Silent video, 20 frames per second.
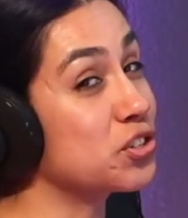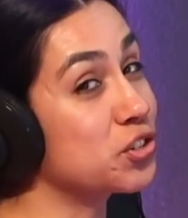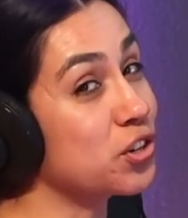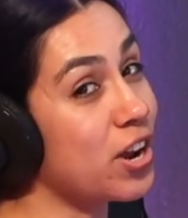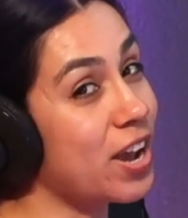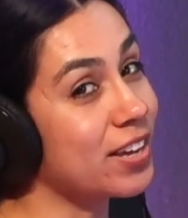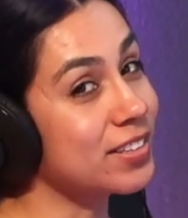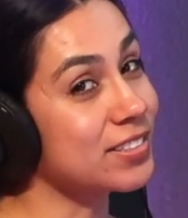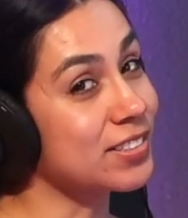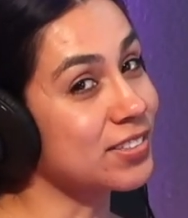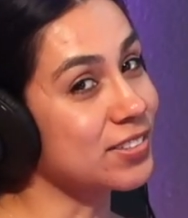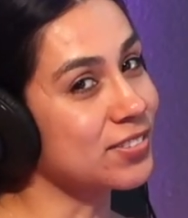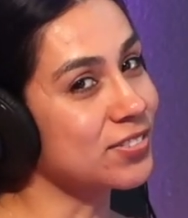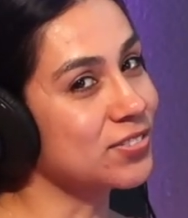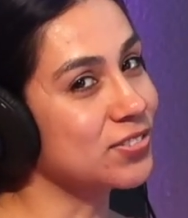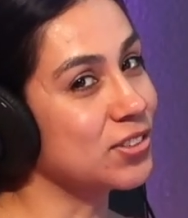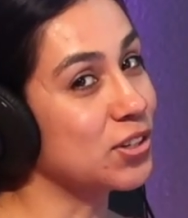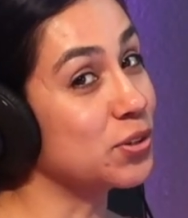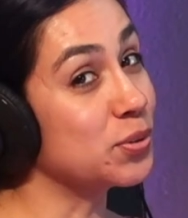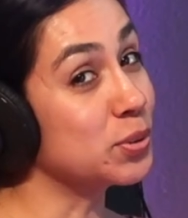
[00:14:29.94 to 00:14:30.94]

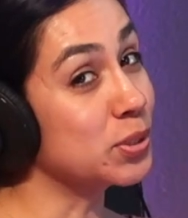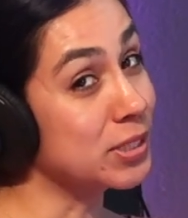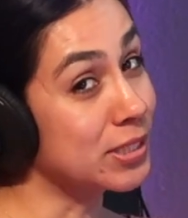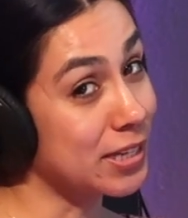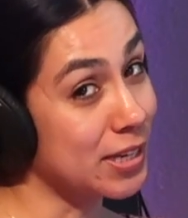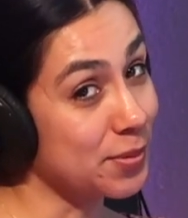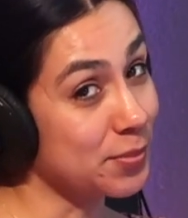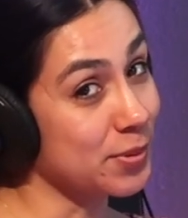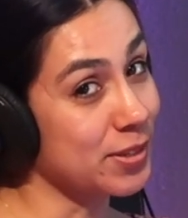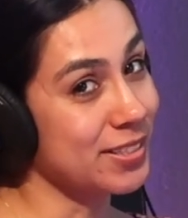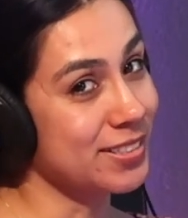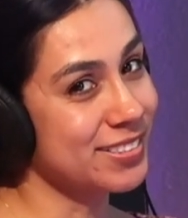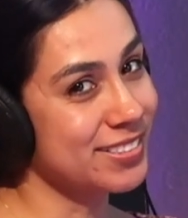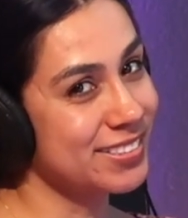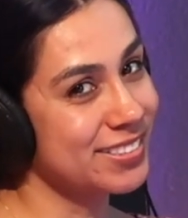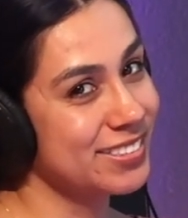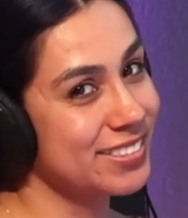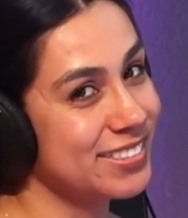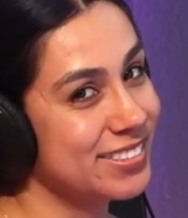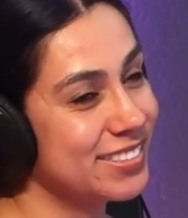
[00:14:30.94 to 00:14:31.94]
attractive, you're a demon. You're a
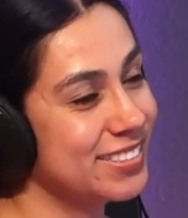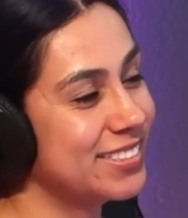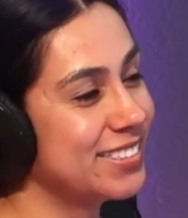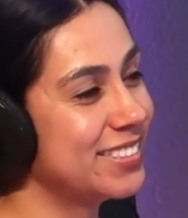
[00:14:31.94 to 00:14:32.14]
demon.